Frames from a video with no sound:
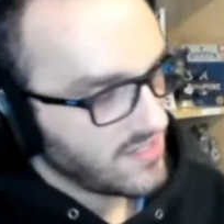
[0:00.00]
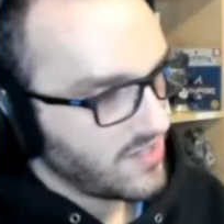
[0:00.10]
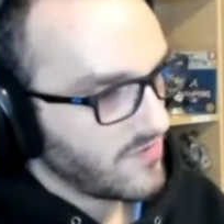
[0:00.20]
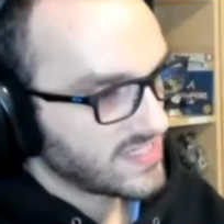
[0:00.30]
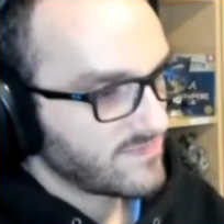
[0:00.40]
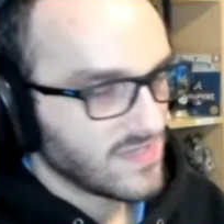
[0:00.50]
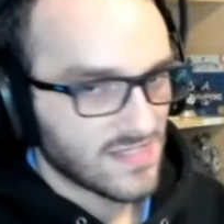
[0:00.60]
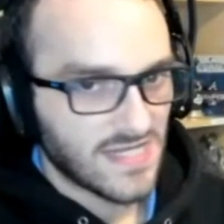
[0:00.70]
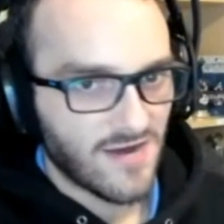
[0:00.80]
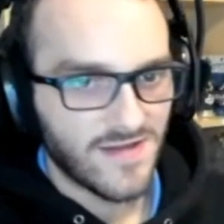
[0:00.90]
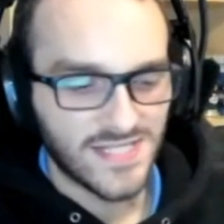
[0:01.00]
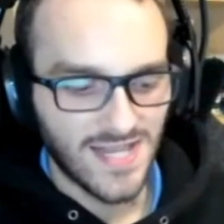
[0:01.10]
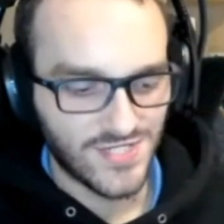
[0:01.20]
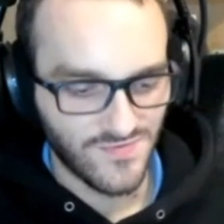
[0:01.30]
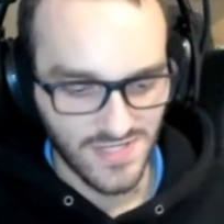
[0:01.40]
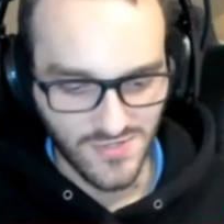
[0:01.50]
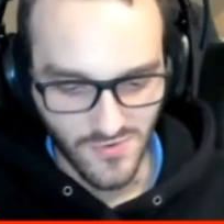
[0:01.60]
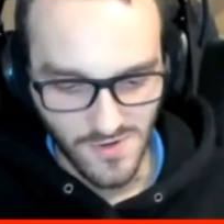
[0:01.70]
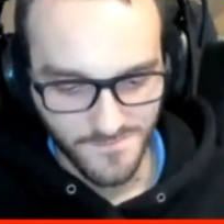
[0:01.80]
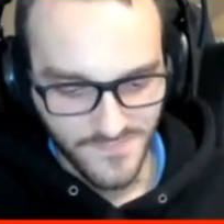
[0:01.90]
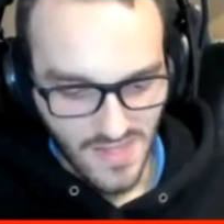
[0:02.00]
U.S. military. It's actually really cool.